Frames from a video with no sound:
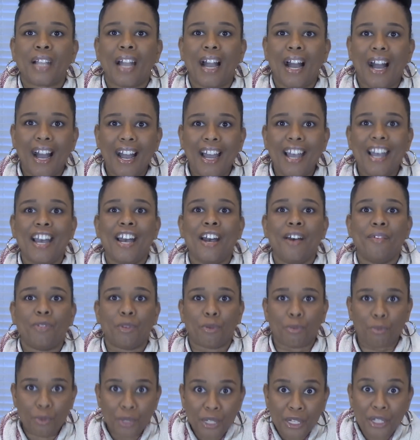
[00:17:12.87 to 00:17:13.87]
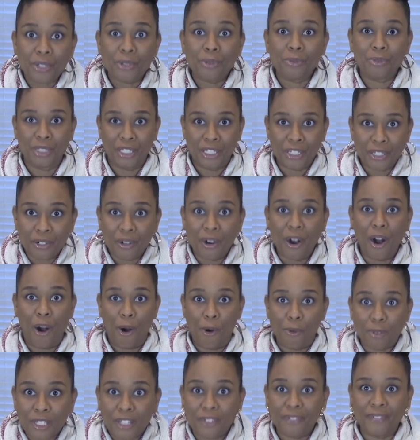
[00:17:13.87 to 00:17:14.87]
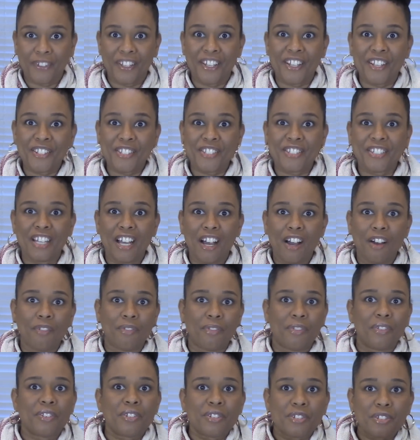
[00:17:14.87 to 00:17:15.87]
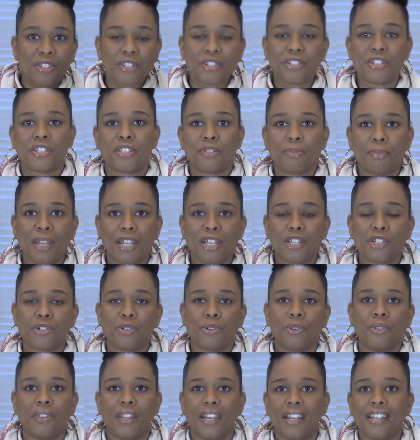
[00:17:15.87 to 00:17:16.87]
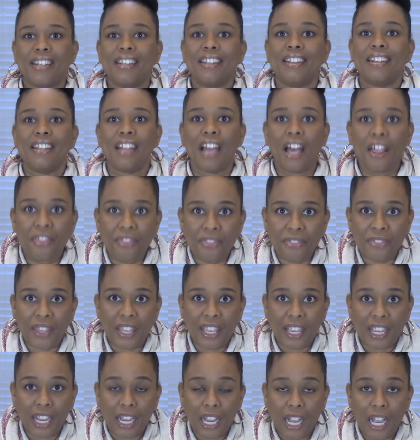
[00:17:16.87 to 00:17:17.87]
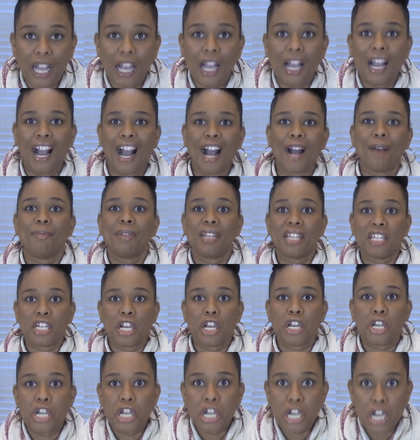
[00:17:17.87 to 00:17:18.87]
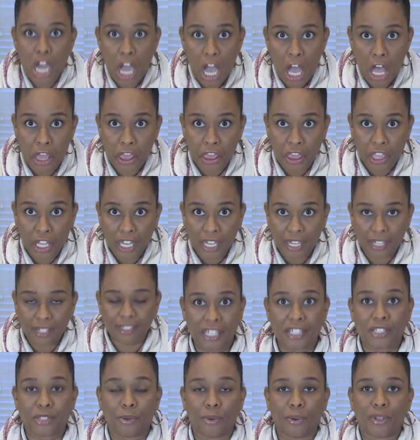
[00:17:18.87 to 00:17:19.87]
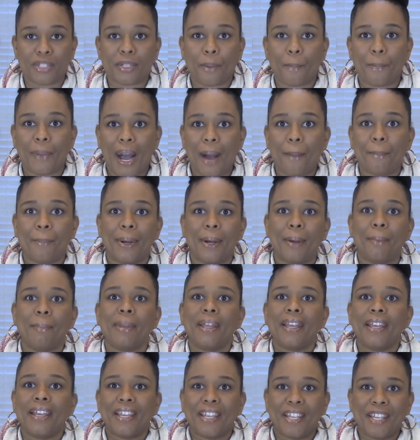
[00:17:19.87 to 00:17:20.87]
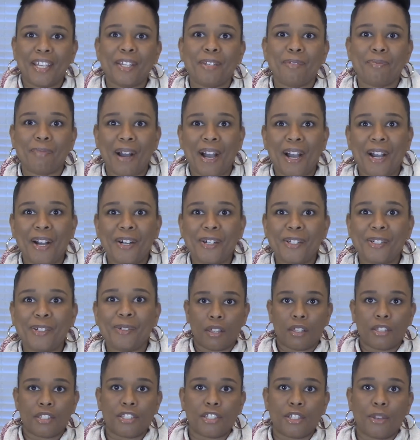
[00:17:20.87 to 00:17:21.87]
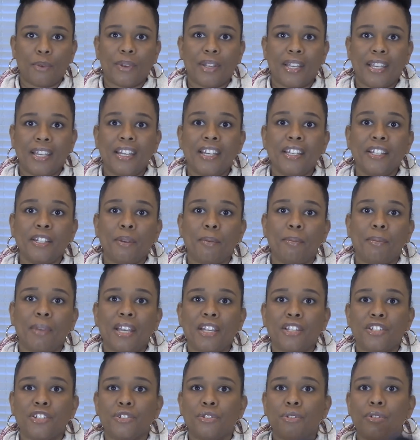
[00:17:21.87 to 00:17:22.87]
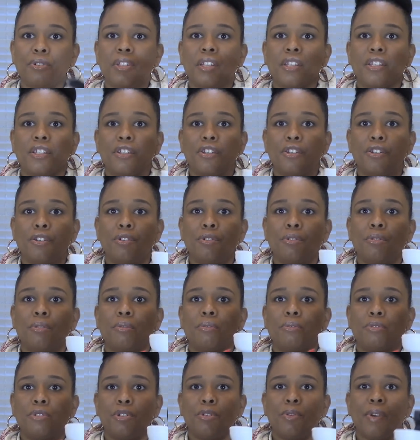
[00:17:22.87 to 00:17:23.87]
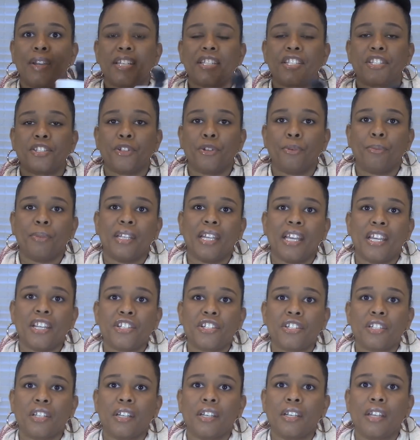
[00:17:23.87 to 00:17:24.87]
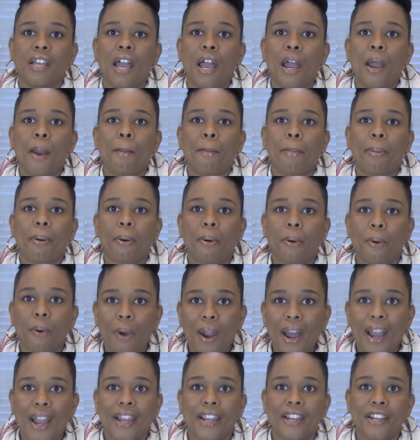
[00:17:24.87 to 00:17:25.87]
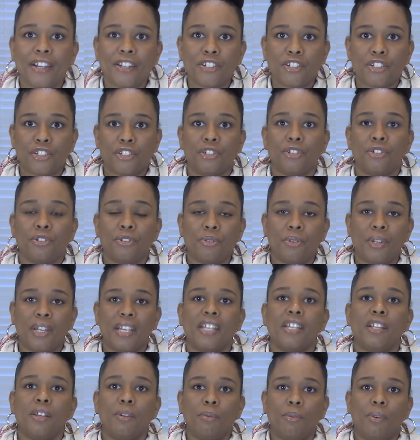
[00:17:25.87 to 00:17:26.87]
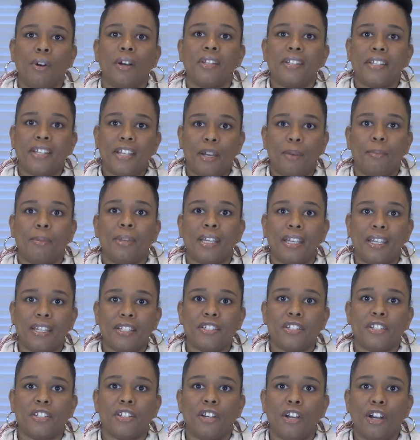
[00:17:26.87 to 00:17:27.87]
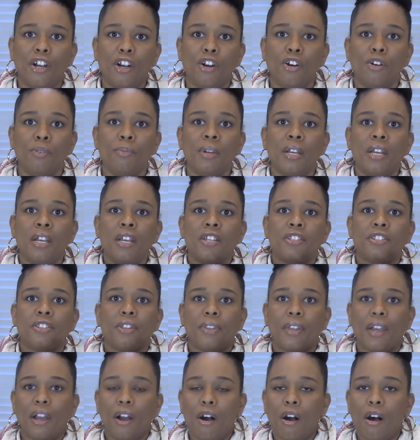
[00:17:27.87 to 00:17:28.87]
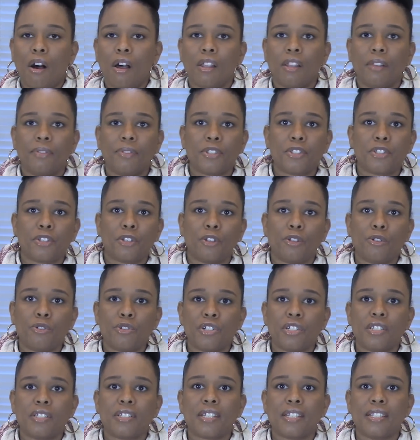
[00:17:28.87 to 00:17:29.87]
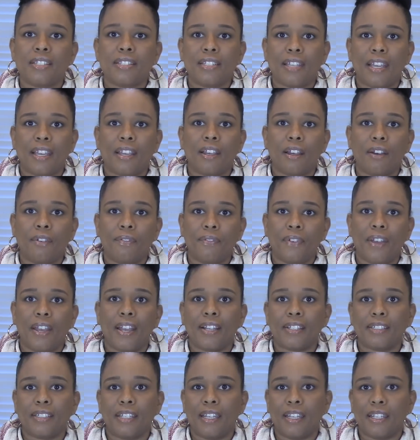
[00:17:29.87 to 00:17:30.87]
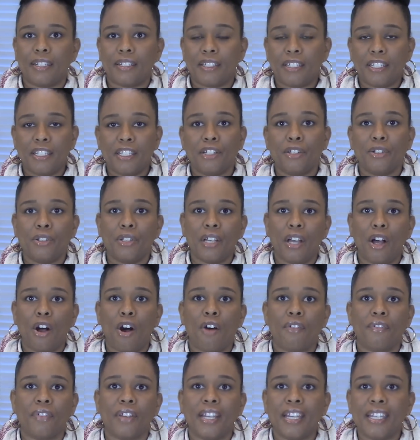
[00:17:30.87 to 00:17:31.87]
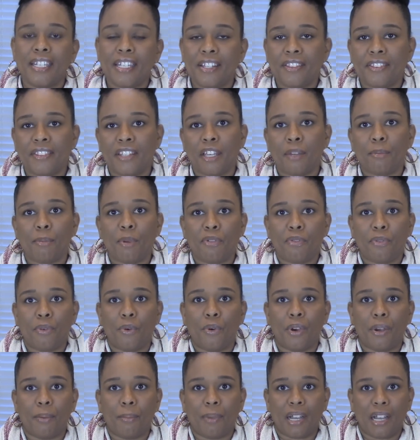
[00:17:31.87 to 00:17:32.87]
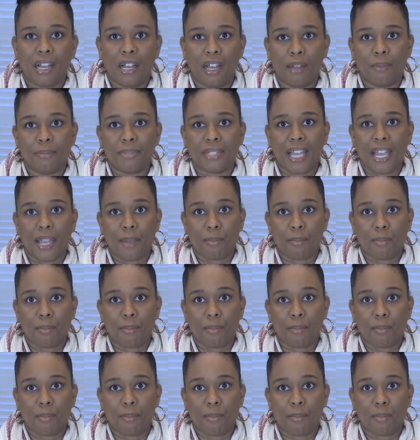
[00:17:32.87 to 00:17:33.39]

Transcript: I have the real deal Holyfield stuff to just make sure that nothing is going to pop up in my home. So again, make sure that you do extermination prior to anyone coming into your home, so that all of the solutions can take effect and kill off anything before it becomes a